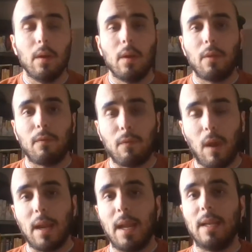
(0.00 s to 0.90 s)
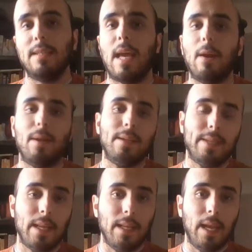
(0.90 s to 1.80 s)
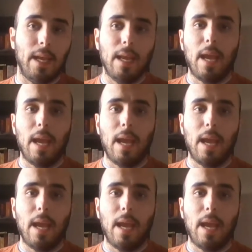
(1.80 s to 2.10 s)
Friday, Saturday, Sunday,